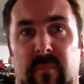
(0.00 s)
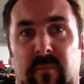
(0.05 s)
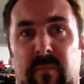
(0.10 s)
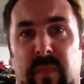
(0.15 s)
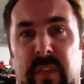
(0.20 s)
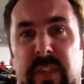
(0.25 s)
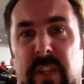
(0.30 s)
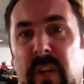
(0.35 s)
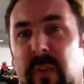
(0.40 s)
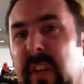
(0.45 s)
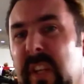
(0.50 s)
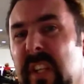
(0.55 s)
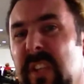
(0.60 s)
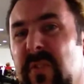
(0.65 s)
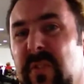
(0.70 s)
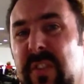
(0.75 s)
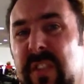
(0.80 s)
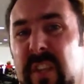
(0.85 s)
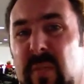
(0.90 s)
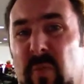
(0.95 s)
Showing
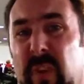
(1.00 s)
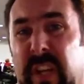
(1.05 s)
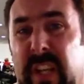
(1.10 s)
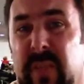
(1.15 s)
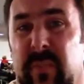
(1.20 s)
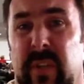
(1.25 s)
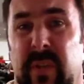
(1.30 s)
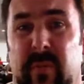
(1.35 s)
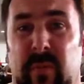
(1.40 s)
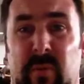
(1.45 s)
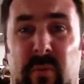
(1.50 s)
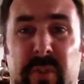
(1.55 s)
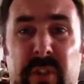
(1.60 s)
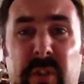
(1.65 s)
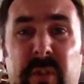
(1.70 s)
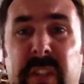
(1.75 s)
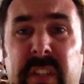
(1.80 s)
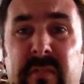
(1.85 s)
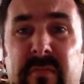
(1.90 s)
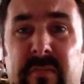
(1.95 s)
interest in what other people are
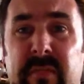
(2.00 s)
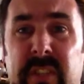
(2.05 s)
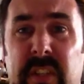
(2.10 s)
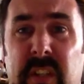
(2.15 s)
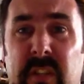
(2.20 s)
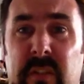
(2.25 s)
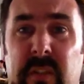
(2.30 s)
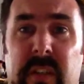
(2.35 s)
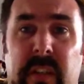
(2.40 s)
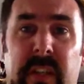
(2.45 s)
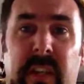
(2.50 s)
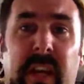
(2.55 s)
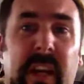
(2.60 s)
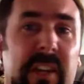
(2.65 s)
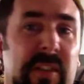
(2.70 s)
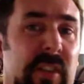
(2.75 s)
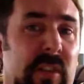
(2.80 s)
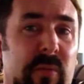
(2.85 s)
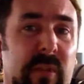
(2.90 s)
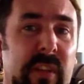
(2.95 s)
doing, so
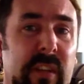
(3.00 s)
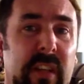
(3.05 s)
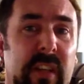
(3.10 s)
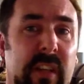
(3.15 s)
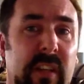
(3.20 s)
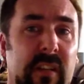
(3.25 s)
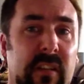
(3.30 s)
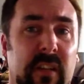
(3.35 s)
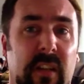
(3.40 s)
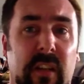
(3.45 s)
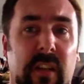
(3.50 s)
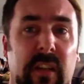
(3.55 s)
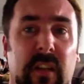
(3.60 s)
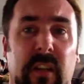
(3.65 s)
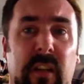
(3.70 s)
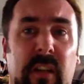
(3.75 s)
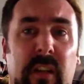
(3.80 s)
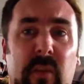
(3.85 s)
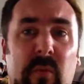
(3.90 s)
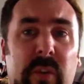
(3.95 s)
engaging with their,
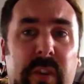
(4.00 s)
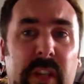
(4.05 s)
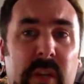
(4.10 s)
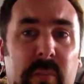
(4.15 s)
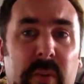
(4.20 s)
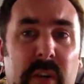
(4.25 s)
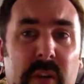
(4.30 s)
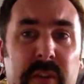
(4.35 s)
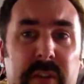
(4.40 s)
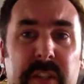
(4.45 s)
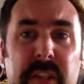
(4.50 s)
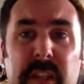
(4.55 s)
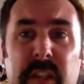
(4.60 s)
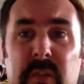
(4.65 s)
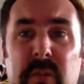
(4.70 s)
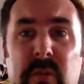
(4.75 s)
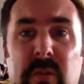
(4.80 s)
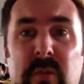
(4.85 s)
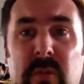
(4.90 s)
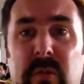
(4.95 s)
what they're posting
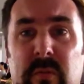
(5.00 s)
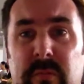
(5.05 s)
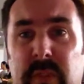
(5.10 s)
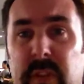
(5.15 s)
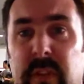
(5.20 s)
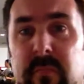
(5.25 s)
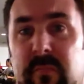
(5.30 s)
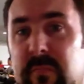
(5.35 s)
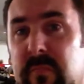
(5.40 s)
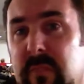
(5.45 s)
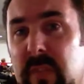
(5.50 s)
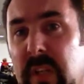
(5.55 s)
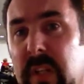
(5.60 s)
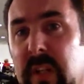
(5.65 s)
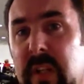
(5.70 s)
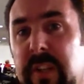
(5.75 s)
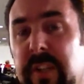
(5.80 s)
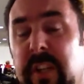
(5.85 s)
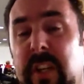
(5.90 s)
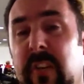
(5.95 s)
or
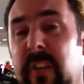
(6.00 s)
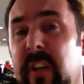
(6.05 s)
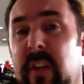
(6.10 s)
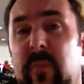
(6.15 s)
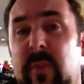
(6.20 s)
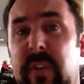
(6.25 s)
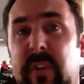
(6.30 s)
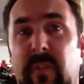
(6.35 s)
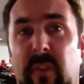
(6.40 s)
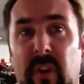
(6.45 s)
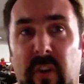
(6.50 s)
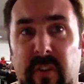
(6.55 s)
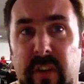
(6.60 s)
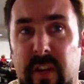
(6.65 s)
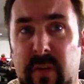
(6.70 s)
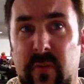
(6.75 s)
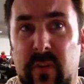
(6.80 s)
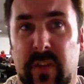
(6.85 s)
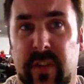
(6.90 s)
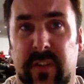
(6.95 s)
sharing it with your own
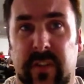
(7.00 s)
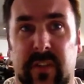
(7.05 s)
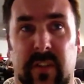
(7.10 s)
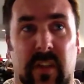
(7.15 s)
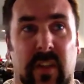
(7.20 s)
networks.